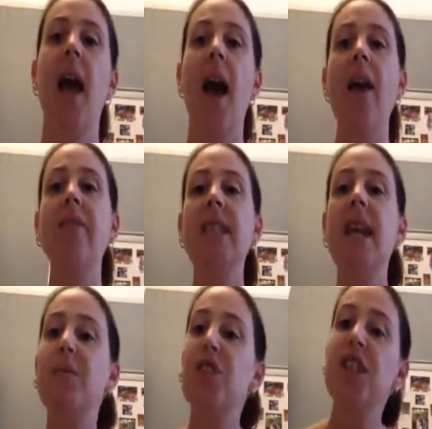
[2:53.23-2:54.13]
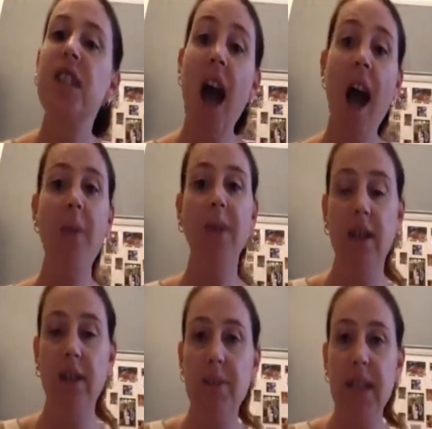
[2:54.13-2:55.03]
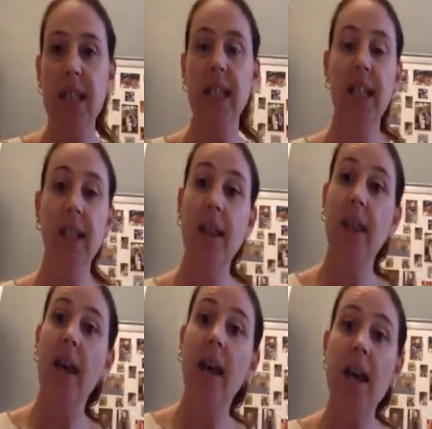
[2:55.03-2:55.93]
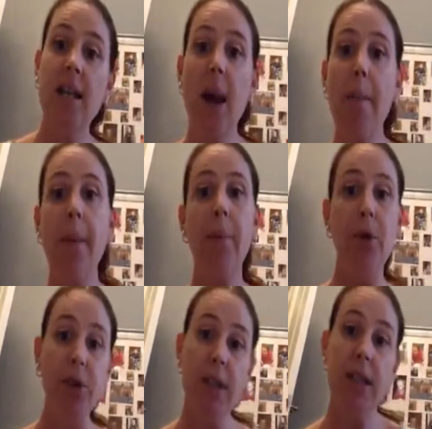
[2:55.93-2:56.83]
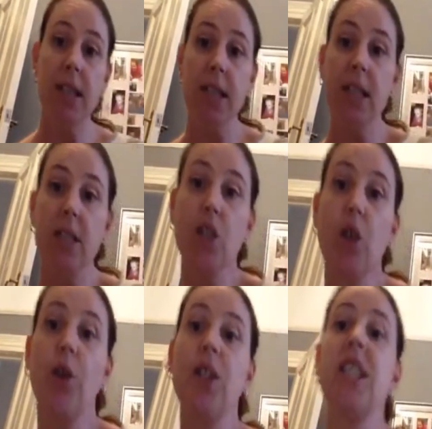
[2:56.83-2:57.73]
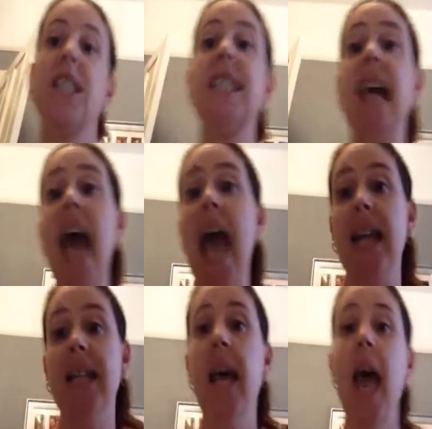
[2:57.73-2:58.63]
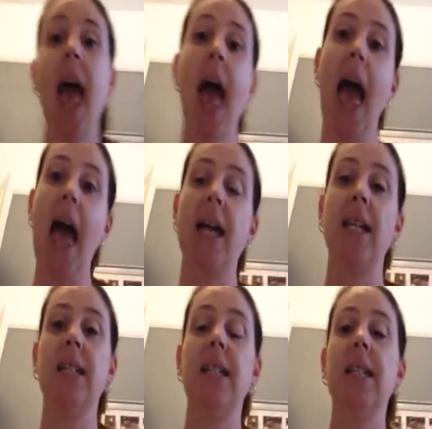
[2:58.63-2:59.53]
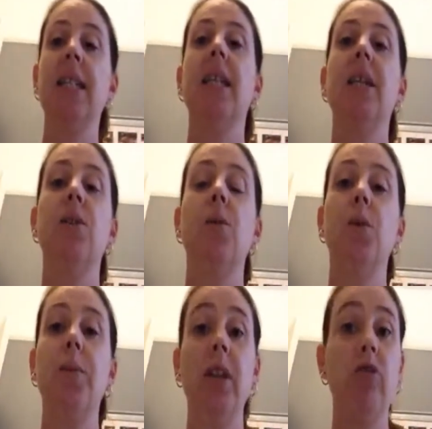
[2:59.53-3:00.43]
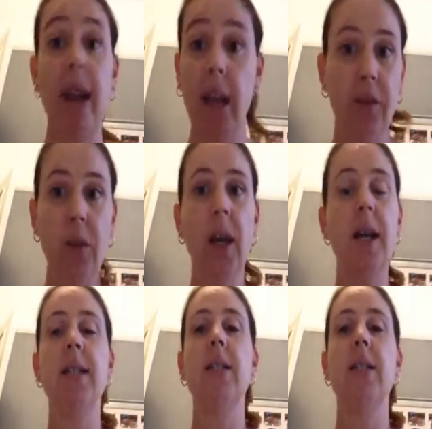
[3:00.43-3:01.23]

Hi reception, I'm going to be singing the number ones song to 10, and it would be great if you guys